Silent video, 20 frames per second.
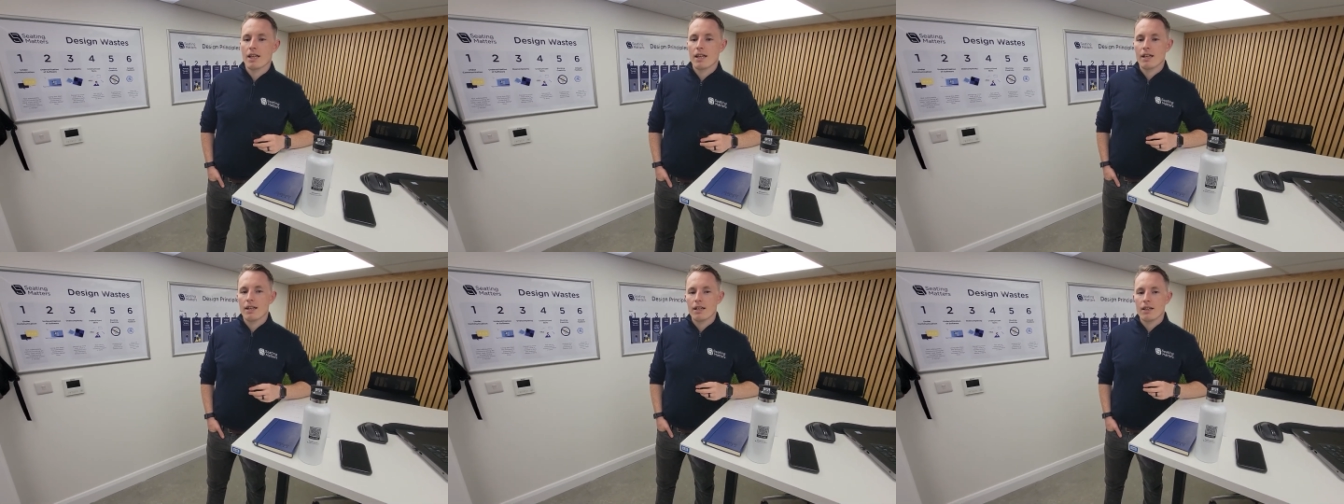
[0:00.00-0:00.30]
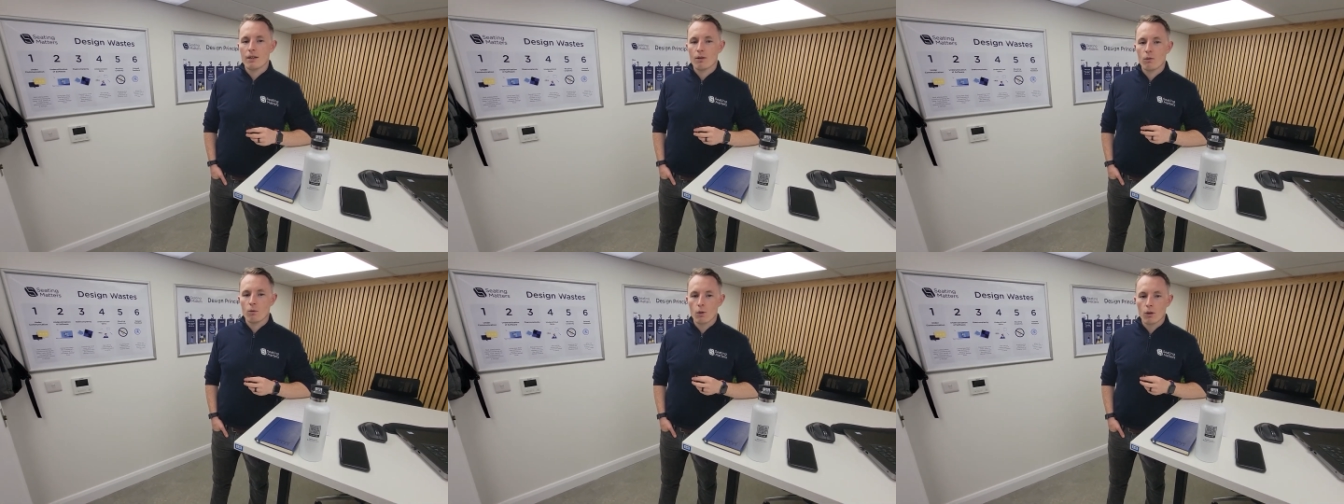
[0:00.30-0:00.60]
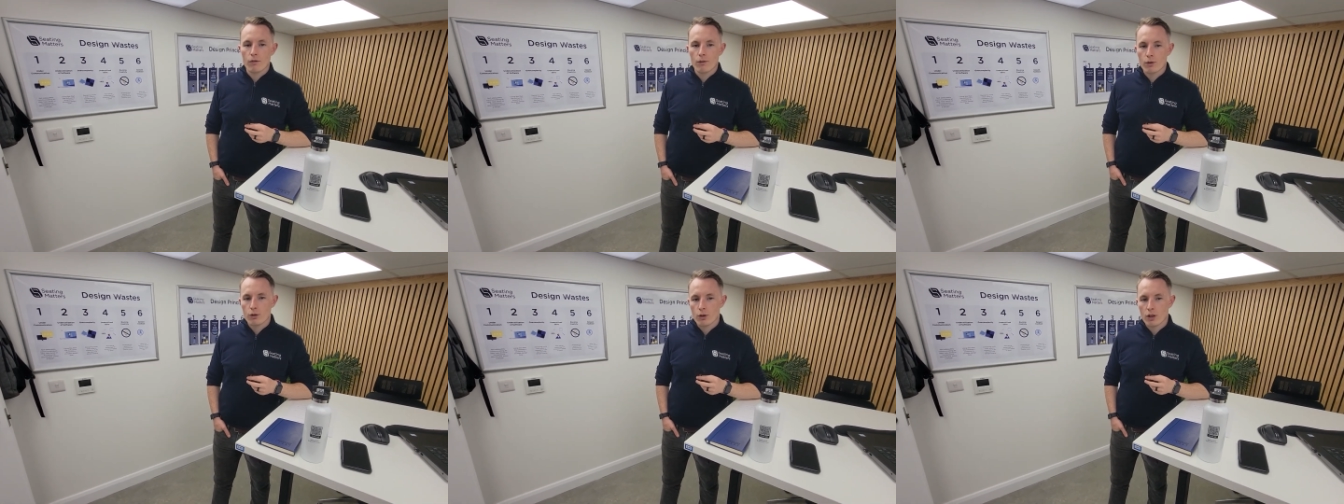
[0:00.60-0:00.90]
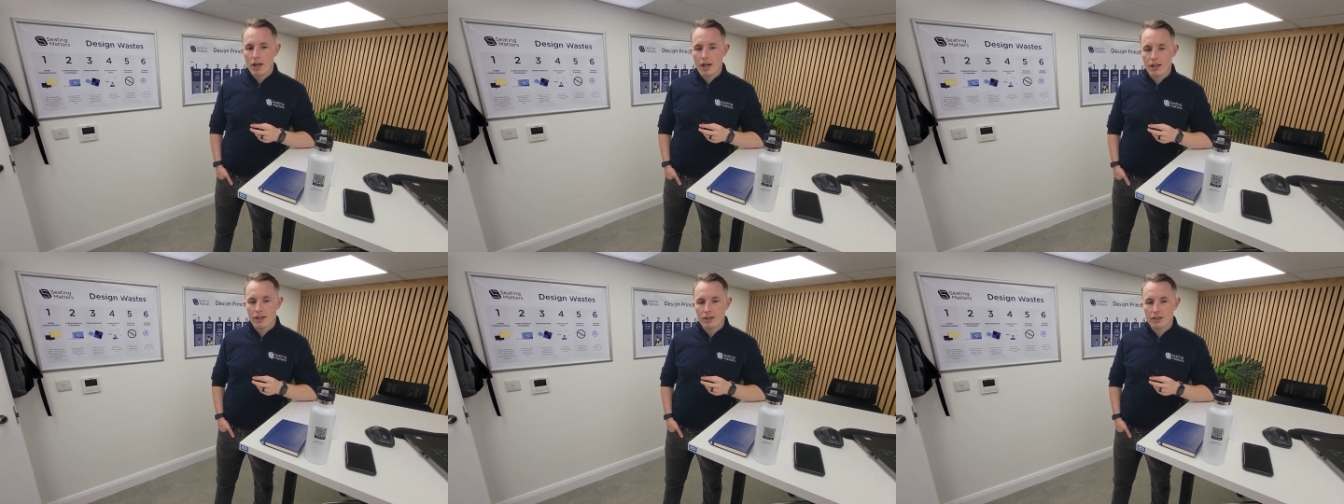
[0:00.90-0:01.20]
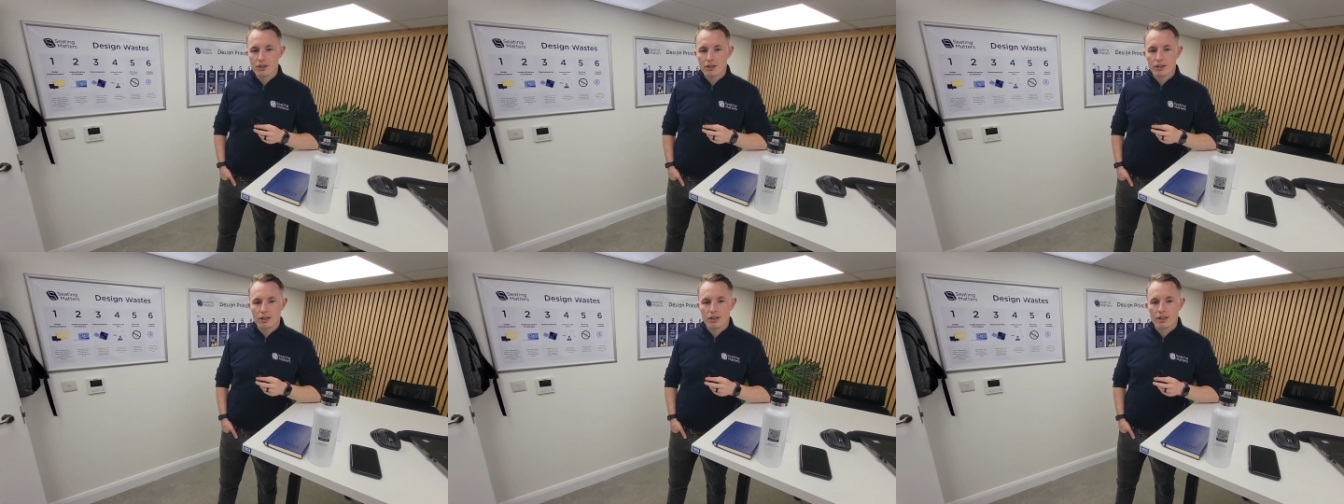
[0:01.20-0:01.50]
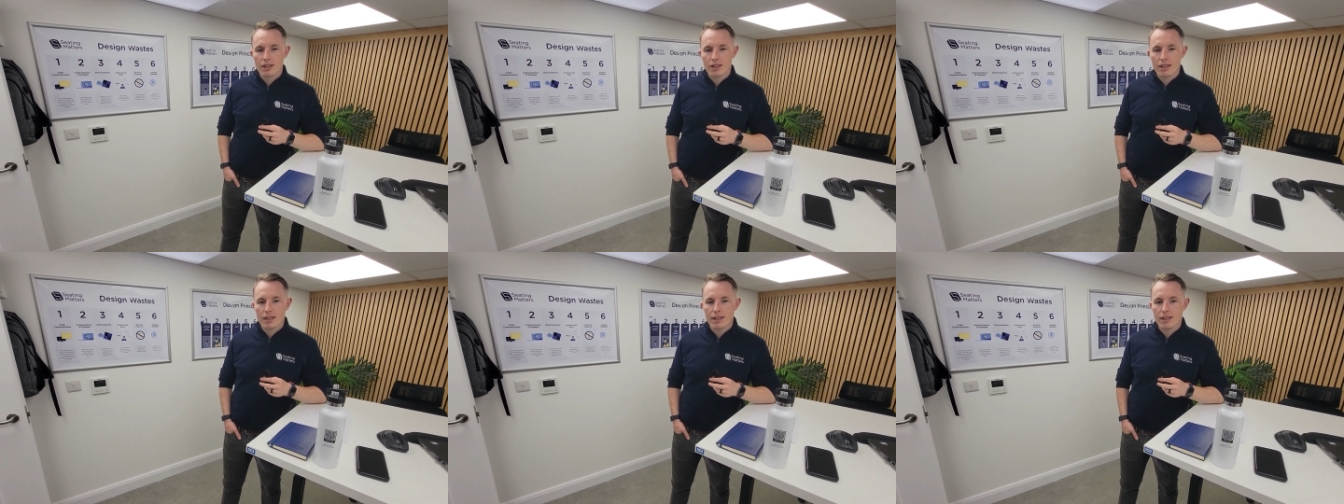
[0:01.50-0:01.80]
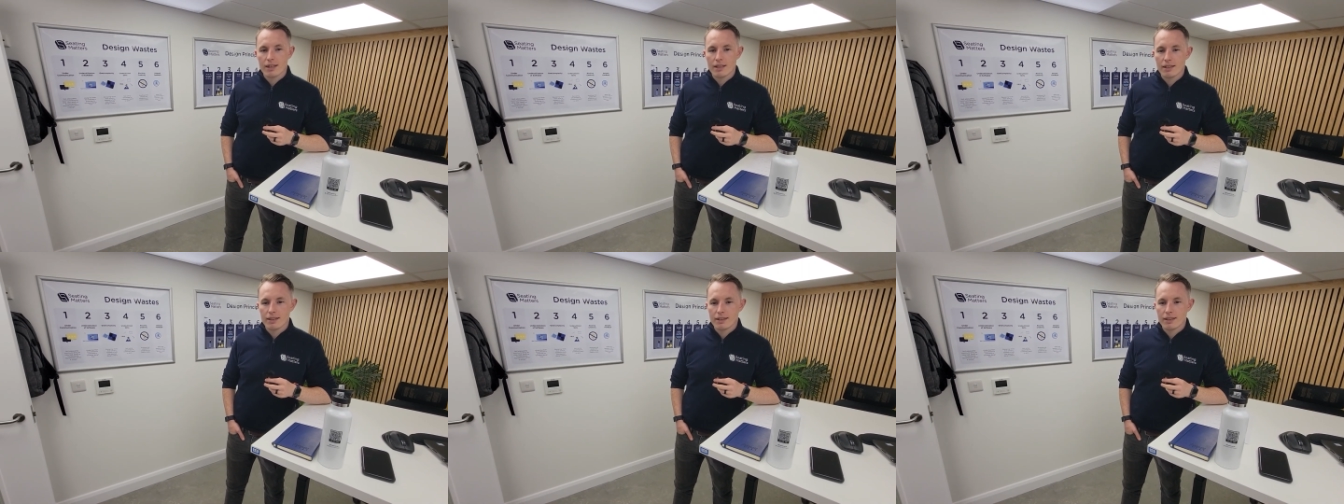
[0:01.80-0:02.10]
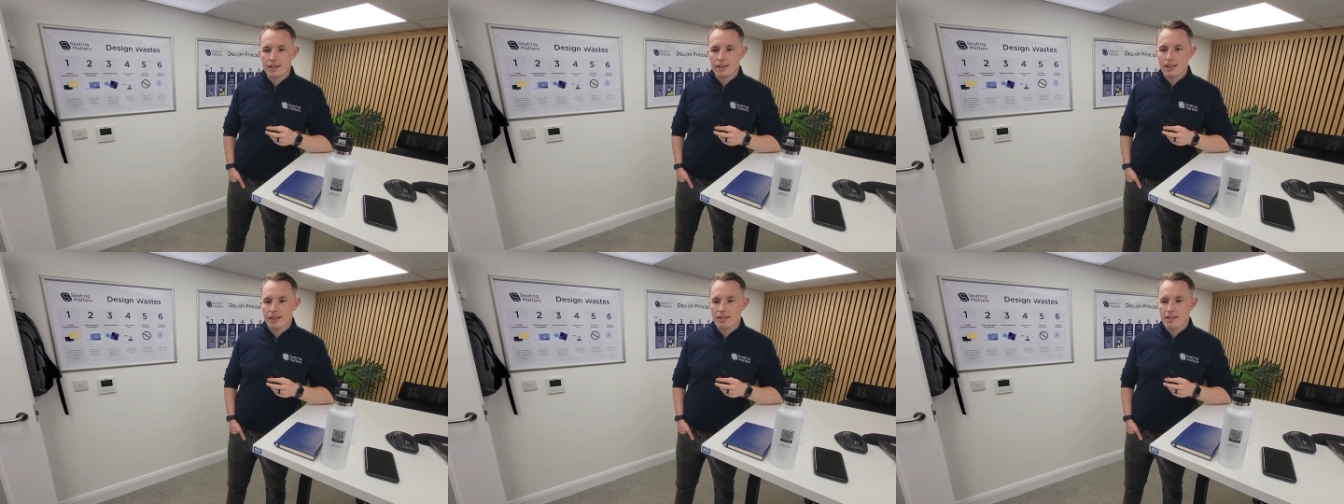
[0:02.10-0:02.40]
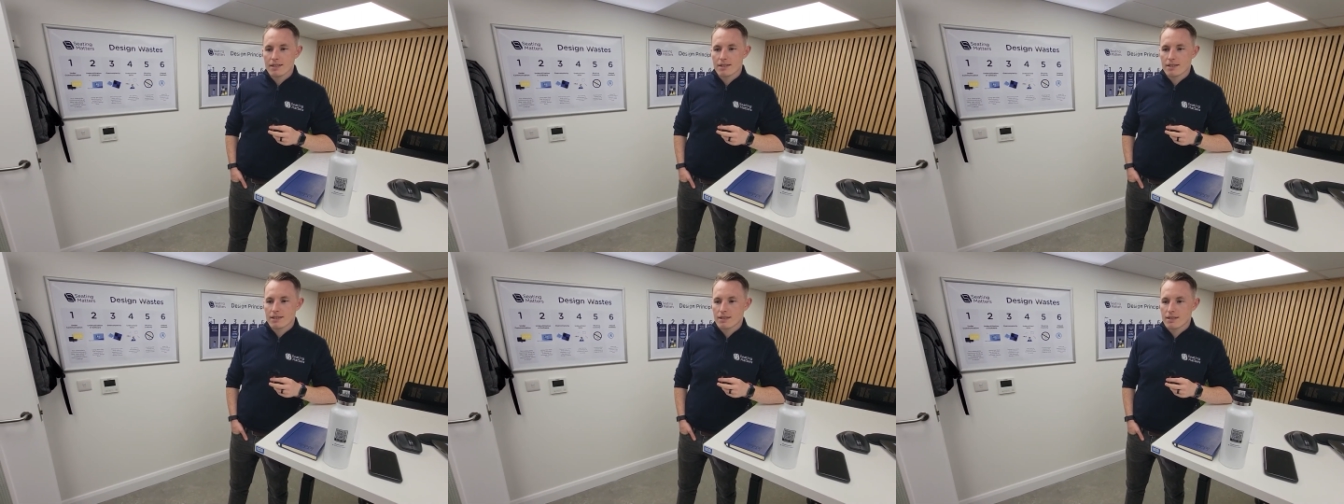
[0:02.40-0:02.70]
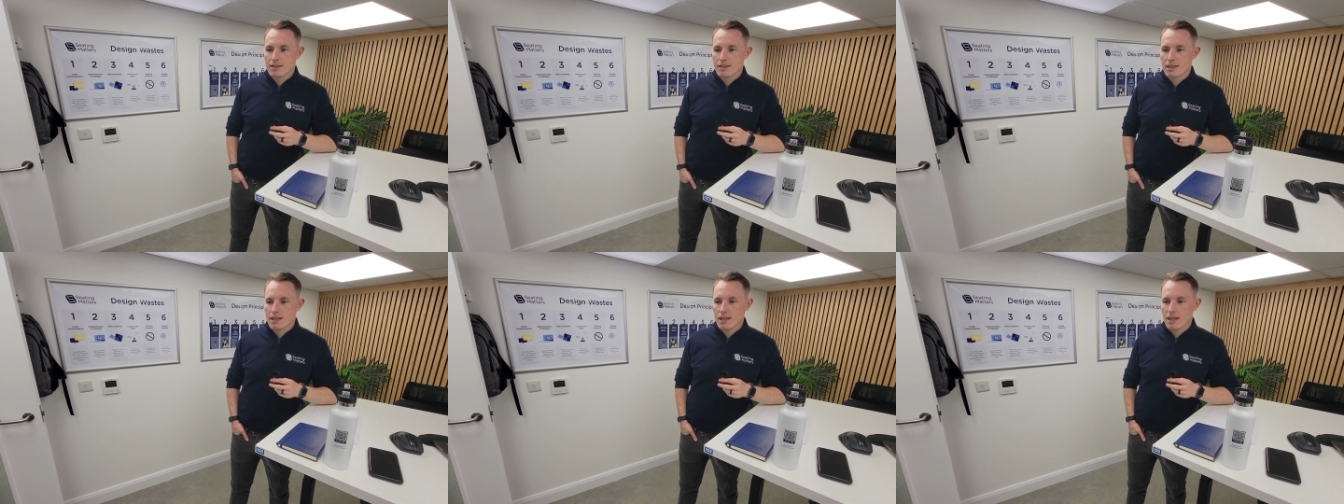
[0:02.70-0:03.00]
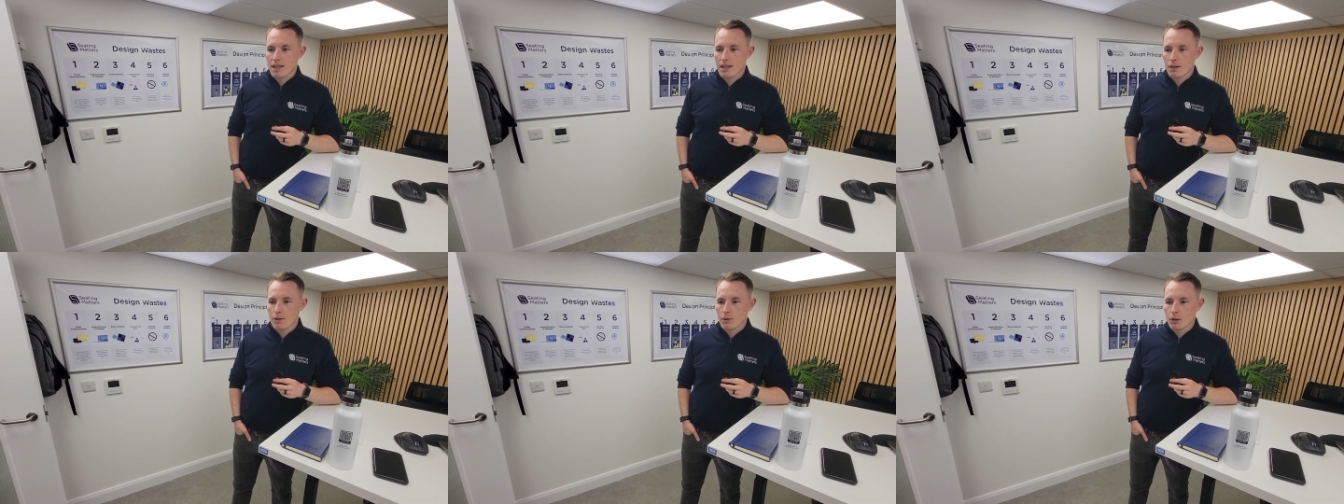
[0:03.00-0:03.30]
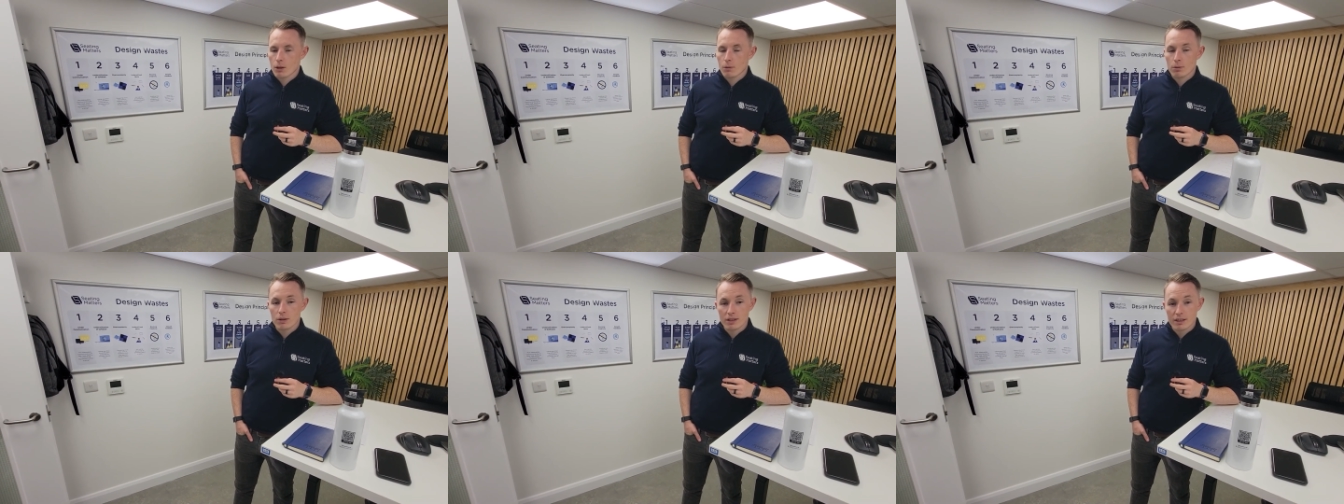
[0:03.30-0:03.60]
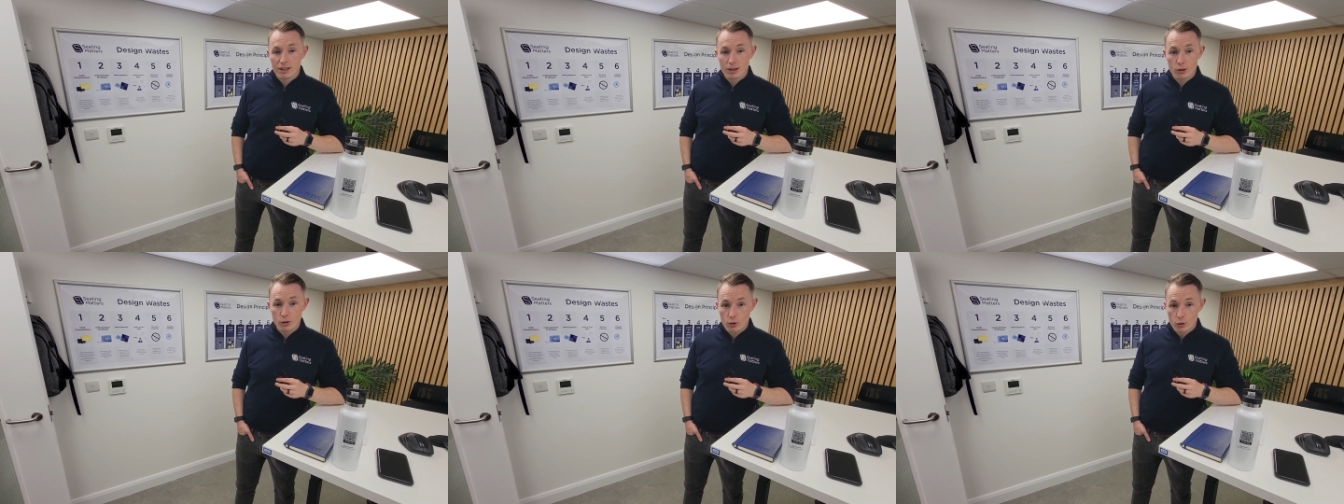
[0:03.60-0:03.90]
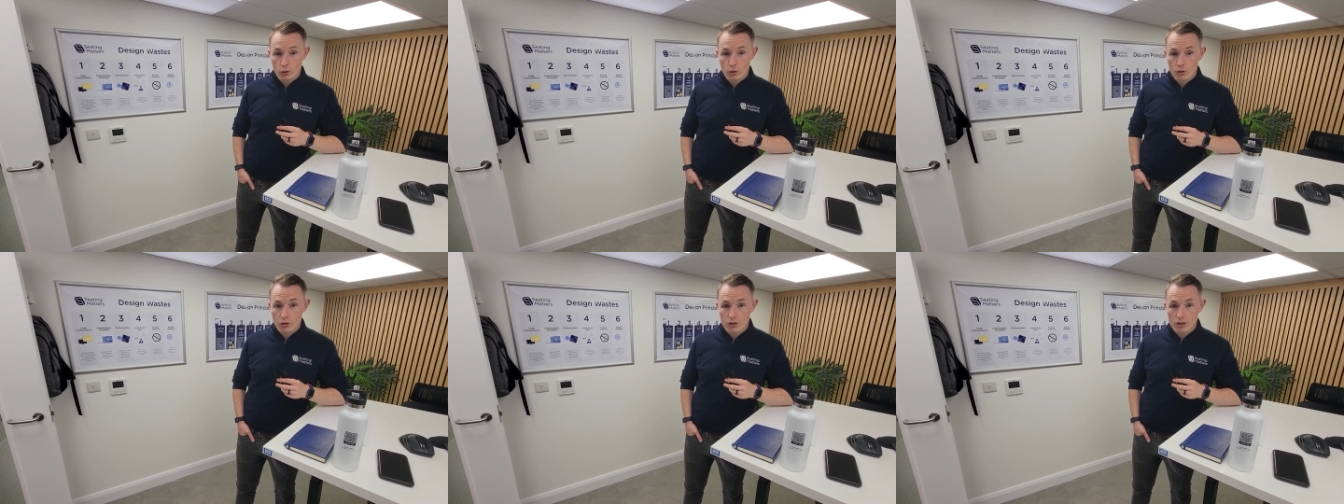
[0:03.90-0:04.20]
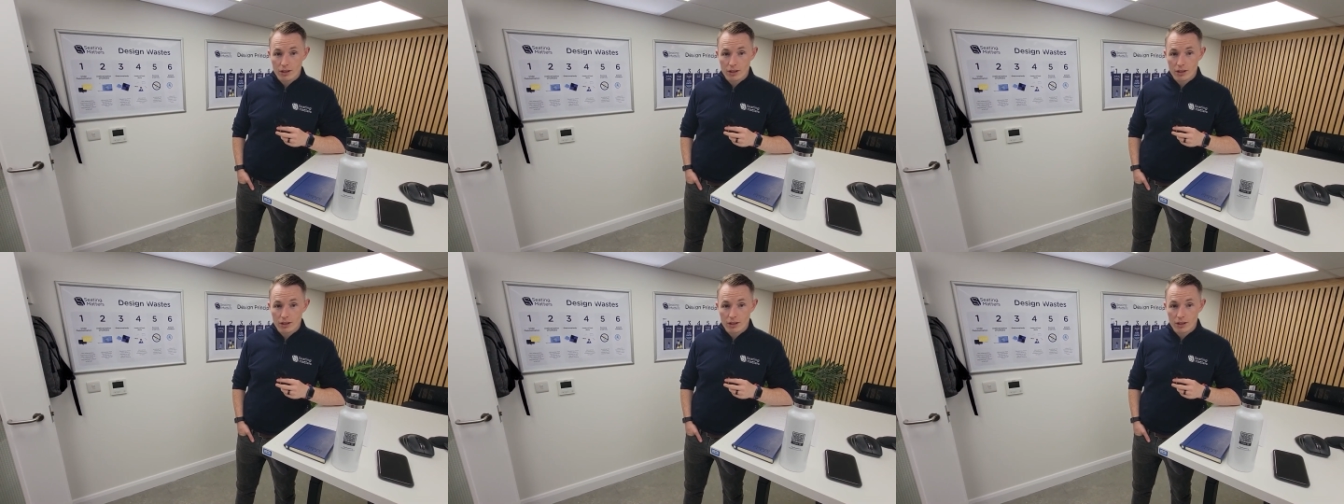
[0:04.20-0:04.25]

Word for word: uh, one of our new hires. He is uh, completely new.